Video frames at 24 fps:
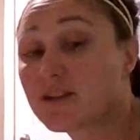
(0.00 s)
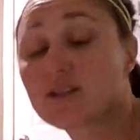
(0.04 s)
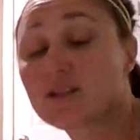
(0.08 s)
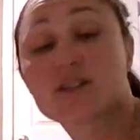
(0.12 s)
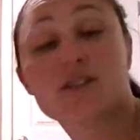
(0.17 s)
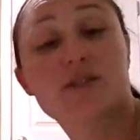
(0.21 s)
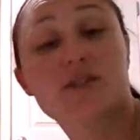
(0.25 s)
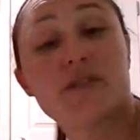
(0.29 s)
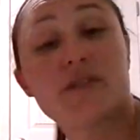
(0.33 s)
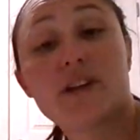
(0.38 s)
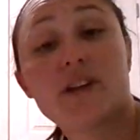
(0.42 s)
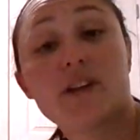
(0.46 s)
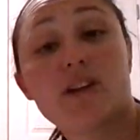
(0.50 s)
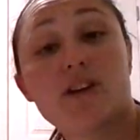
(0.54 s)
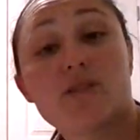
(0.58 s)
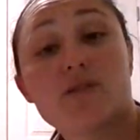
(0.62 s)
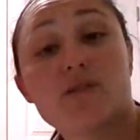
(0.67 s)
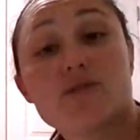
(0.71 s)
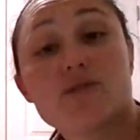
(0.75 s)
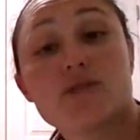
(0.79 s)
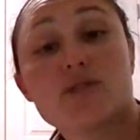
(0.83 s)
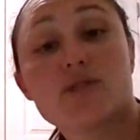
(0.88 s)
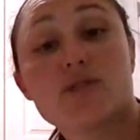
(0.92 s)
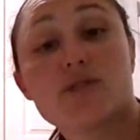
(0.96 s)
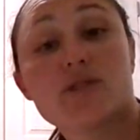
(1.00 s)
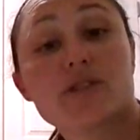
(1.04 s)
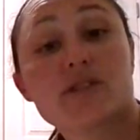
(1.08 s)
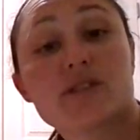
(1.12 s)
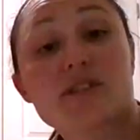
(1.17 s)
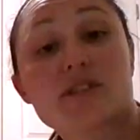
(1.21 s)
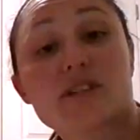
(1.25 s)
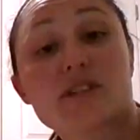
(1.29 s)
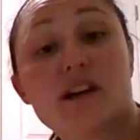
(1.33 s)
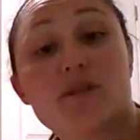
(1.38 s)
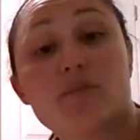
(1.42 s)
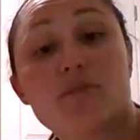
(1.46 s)
is a video, so you can
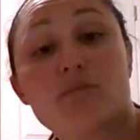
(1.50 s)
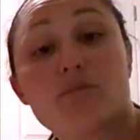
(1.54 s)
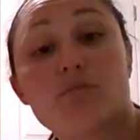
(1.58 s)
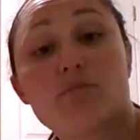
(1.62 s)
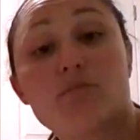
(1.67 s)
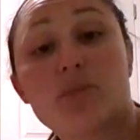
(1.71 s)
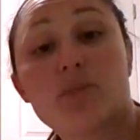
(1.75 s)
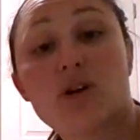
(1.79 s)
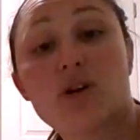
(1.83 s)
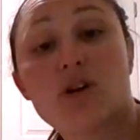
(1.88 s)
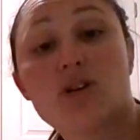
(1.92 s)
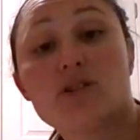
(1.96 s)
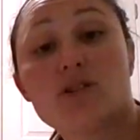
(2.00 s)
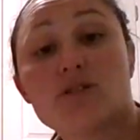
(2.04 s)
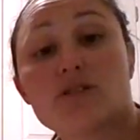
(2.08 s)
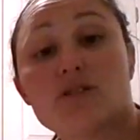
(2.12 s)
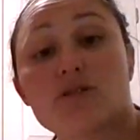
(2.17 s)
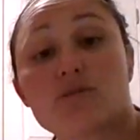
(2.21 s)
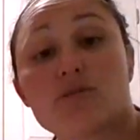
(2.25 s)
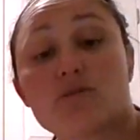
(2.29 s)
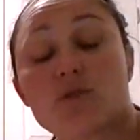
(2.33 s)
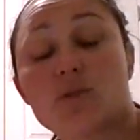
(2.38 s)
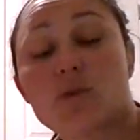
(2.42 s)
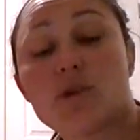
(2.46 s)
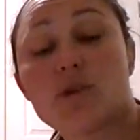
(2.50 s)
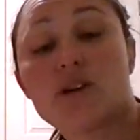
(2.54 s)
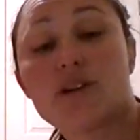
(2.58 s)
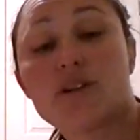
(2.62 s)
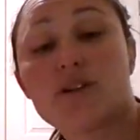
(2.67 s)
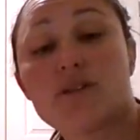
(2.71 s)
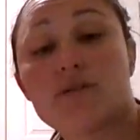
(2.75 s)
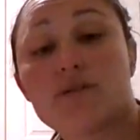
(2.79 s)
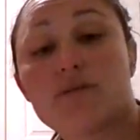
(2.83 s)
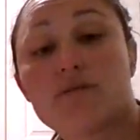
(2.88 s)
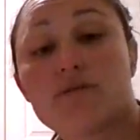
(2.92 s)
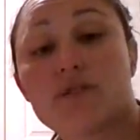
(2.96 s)
stop, pause,
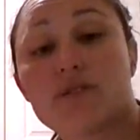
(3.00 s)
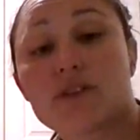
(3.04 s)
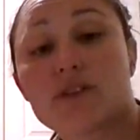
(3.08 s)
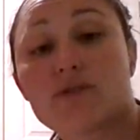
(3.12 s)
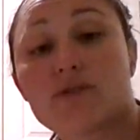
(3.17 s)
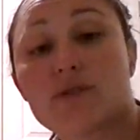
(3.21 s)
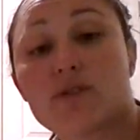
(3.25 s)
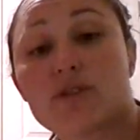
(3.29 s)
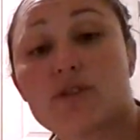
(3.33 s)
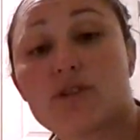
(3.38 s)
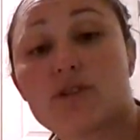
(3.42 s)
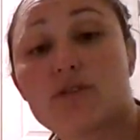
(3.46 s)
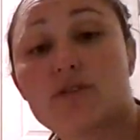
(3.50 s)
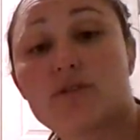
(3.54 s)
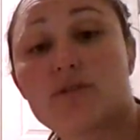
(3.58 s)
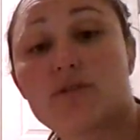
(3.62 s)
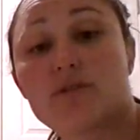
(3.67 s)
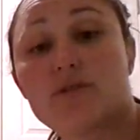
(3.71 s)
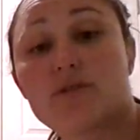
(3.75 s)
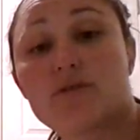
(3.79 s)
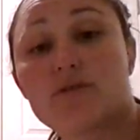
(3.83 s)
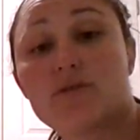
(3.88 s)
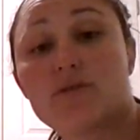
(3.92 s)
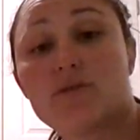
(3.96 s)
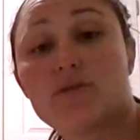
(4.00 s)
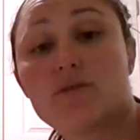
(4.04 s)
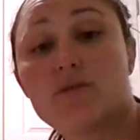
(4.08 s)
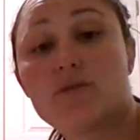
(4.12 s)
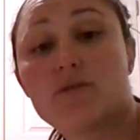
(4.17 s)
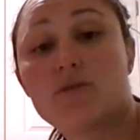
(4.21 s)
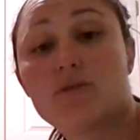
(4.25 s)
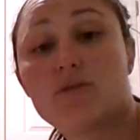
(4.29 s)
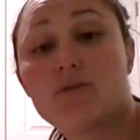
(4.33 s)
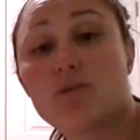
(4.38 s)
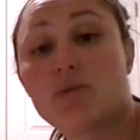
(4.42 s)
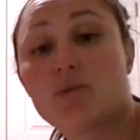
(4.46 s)
rewind, fast forward,
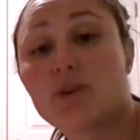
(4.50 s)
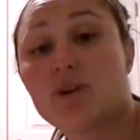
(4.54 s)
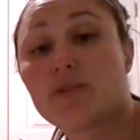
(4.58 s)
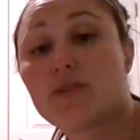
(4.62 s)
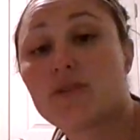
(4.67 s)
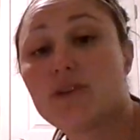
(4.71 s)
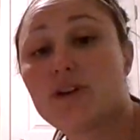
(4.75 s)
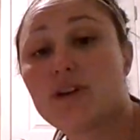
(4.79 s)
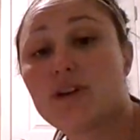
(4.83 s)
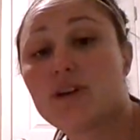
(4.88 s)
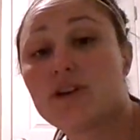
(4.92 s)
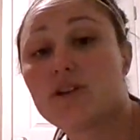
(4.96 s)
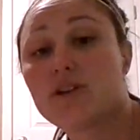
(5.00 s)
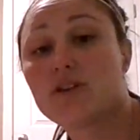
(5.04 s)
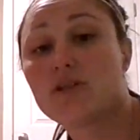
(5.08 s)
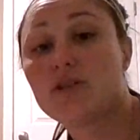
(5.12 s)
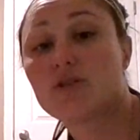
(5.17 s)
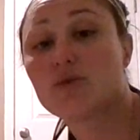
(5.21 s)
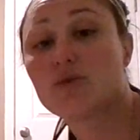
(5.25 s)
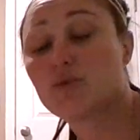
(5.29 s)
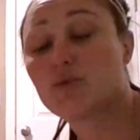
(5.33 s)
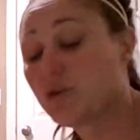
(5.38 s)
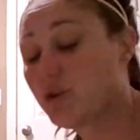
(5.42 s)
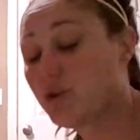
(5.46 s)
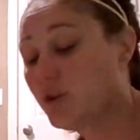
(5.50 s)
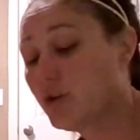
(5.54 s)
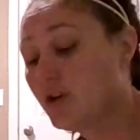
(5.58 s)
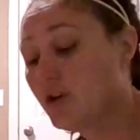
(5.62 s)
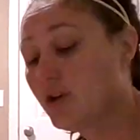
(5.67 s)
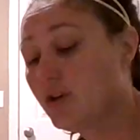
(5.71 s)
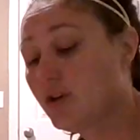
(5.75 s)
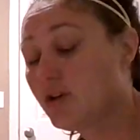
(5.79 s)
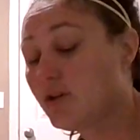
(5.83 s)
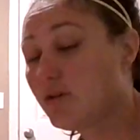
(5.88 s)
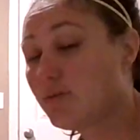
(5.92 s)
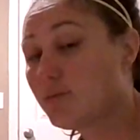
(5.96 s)
whatever you need to do.
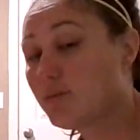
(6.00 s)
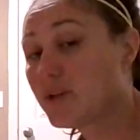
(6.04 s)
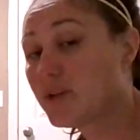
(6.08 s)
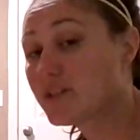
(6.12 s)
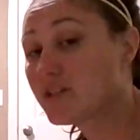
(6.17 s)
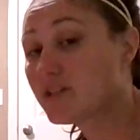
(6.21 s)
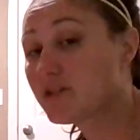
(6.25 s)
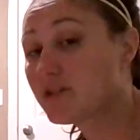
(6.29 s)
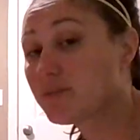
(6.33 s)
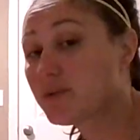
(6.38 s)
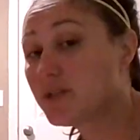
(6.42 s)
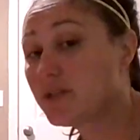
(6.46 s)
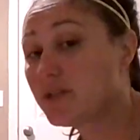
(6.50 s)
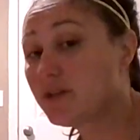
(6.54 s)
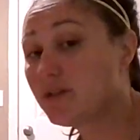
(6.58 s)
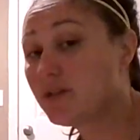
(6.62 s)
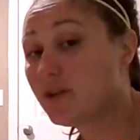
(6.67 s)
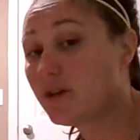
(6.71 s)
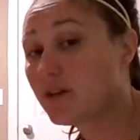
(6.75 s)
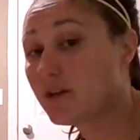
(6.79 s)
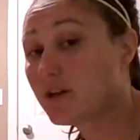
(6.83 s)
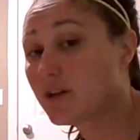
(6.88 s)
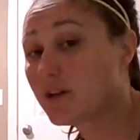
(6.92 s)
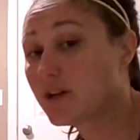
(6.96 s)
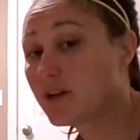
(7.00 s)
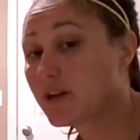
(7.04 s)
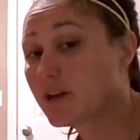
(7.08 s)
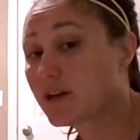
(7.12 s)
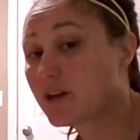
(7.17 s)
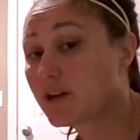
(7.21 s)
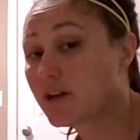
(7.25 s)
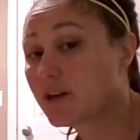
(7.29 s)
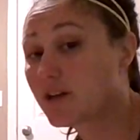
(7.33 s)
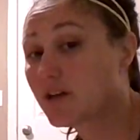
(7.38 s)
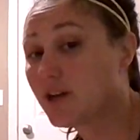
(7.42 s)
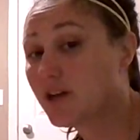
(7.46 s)
Message me, and
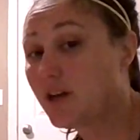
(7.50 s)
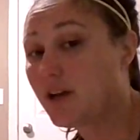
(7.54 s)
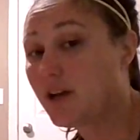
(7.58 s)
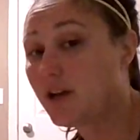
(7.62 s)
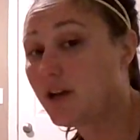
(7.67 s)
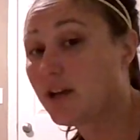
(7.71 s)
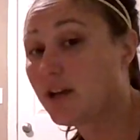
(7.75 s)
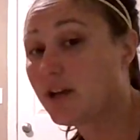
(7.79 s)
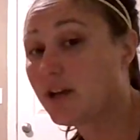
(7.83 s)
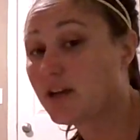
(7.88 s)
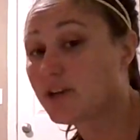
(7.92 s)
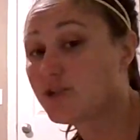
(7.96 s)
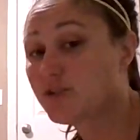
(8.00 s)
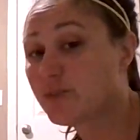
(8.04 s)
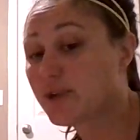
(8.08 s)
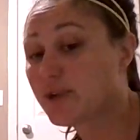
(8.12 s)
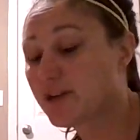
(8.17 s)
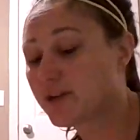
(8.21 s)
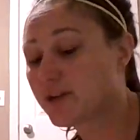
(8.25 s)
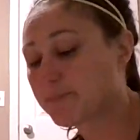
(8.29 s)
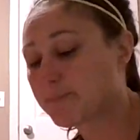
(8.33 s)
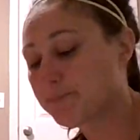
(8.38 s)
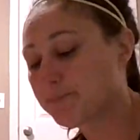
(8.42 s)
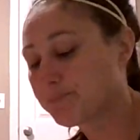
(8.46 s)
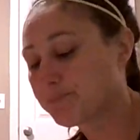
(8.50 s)
I got your back.